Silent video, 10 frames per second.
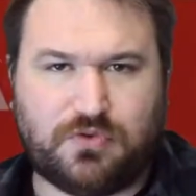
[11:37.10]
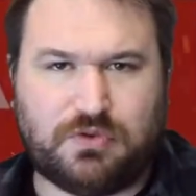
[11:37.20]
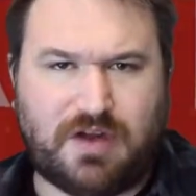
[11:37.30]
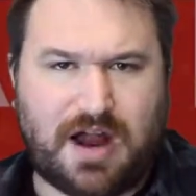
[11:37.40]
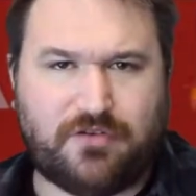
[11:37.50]

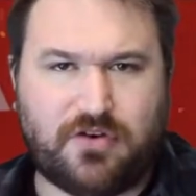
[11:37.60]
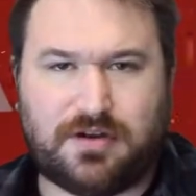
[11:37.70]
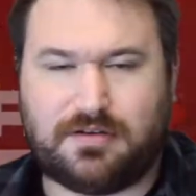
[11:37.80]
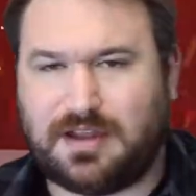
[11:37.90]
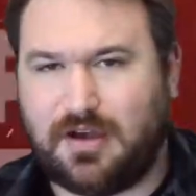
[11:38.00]

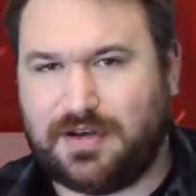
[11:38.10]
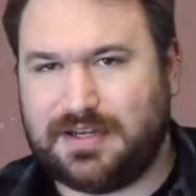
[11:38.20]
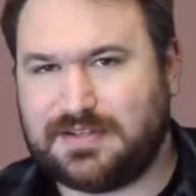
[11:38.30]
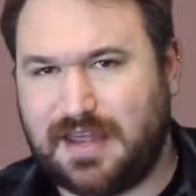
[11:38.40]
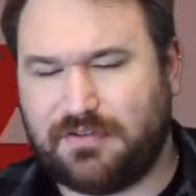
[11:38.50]
rivalry going
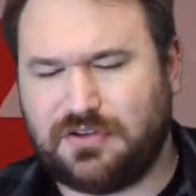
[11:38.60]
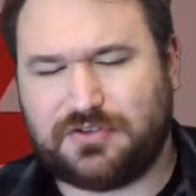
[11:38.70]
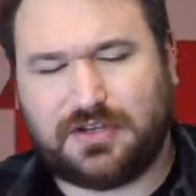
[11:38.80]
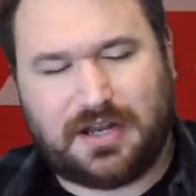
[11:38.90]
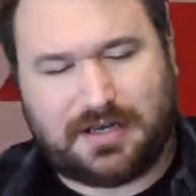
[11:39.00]
into
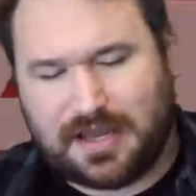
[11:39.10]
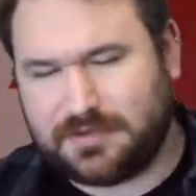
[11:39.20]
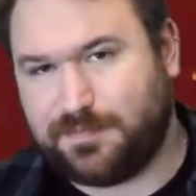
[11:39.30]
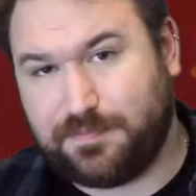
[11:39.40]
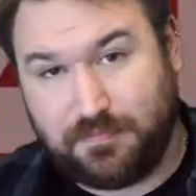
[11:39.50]
Evolution, and
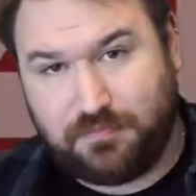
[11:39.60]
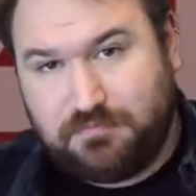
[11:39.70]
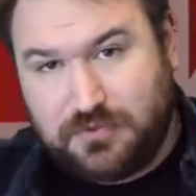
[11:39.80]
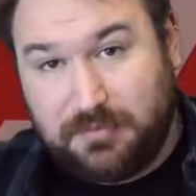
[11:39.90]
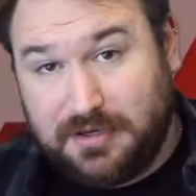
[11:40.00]
that's
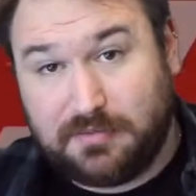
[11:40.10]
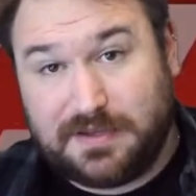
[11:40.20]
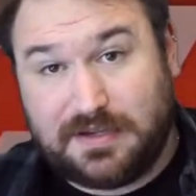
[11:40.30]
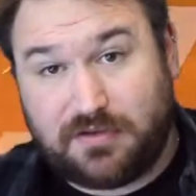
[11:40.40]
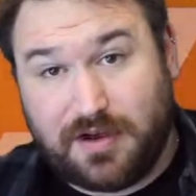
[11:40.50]

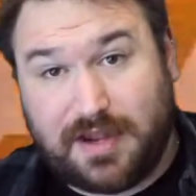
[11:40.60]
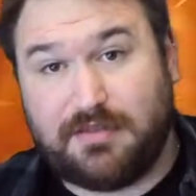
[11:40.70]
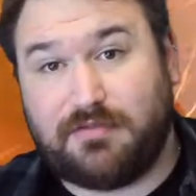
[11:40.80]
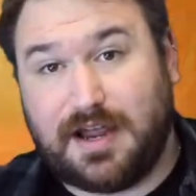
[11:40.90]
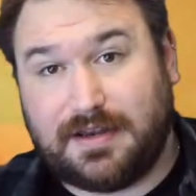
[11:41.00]
WWE
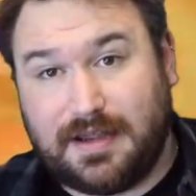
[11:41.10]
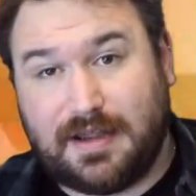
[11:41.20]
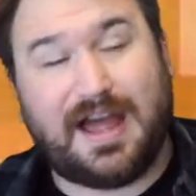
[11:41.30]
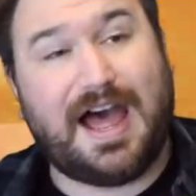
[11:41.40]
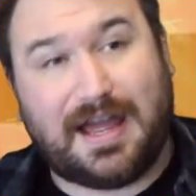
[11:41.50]
creative right
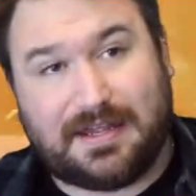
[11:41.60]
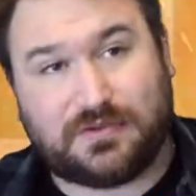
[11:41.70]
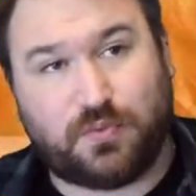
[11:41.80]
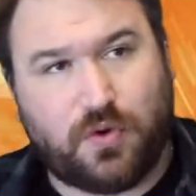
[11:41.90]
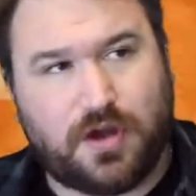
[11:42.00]
there at
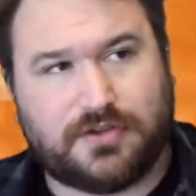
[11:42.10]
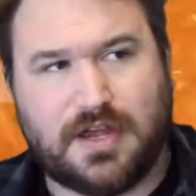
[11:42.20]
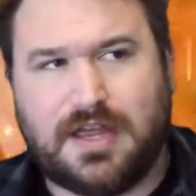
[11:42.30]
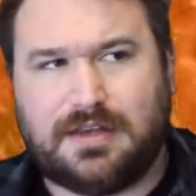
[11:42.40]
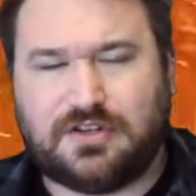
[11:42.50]
its worst.
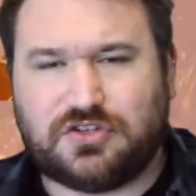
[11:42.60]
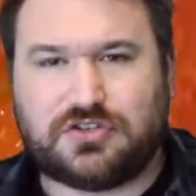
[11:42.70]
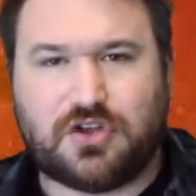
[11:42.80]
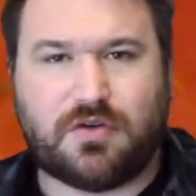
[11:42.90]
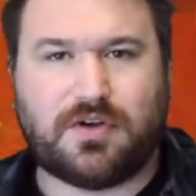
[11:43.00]
They
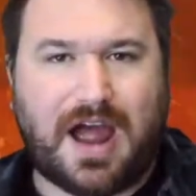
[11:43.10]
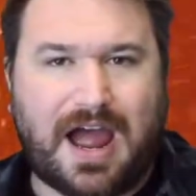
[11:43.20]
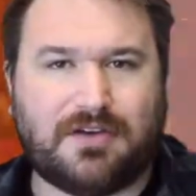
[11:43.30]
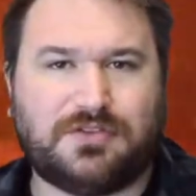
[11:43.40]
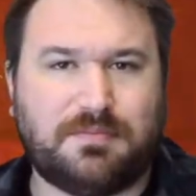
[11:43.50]
just don't know
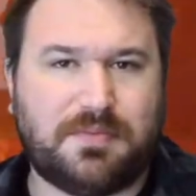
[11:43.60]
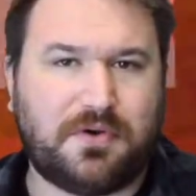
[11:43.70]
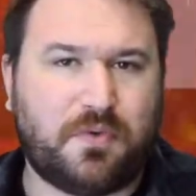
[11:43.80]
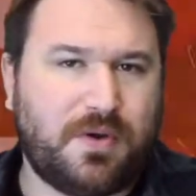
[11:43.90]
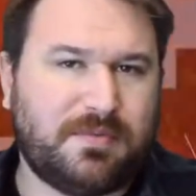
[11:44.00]
how to
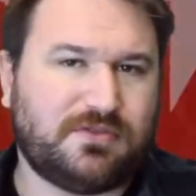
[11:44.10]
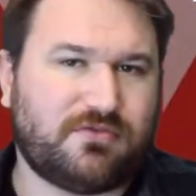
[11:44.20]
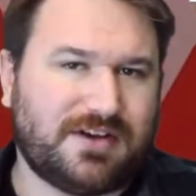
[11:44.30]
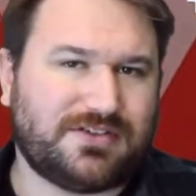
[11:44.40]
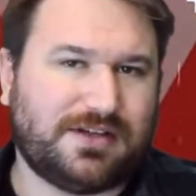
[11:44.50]
book
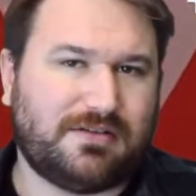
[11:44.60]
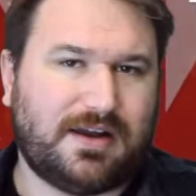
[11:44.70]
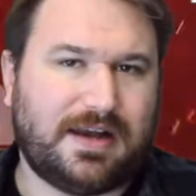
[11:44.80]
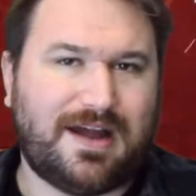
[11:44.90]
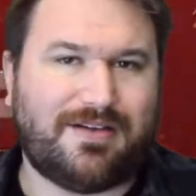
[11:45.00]
women's wrestling
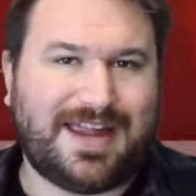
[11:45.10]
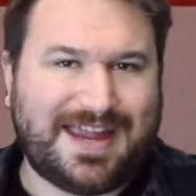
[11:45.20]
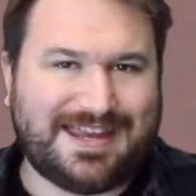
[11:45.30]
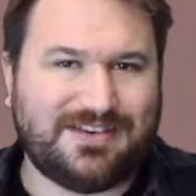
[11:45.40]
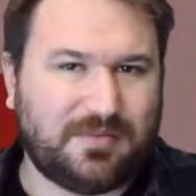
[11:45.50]
right now
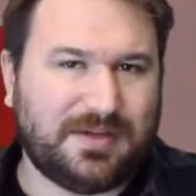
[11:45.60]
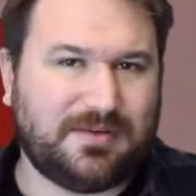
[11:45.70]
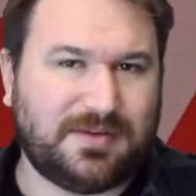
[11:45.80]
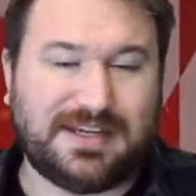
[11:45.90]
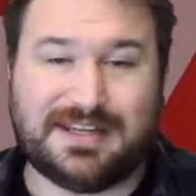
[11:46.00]
in
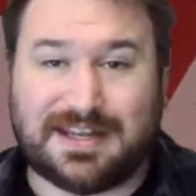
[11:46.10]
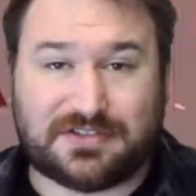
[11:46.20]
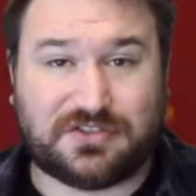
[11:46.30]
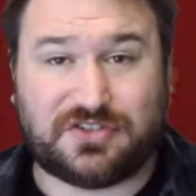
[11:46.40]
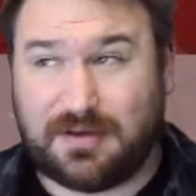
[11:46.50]
WWE, and
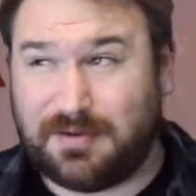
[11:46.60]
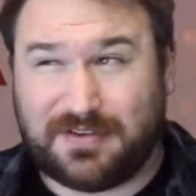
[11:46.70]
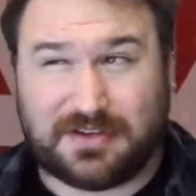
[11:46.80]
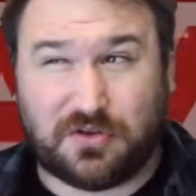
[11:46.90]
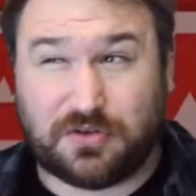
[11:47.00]
that's a shame. I
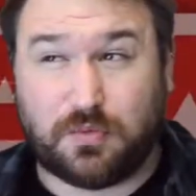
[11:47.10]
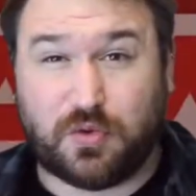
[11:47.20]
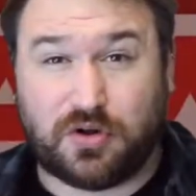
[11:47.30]
think the only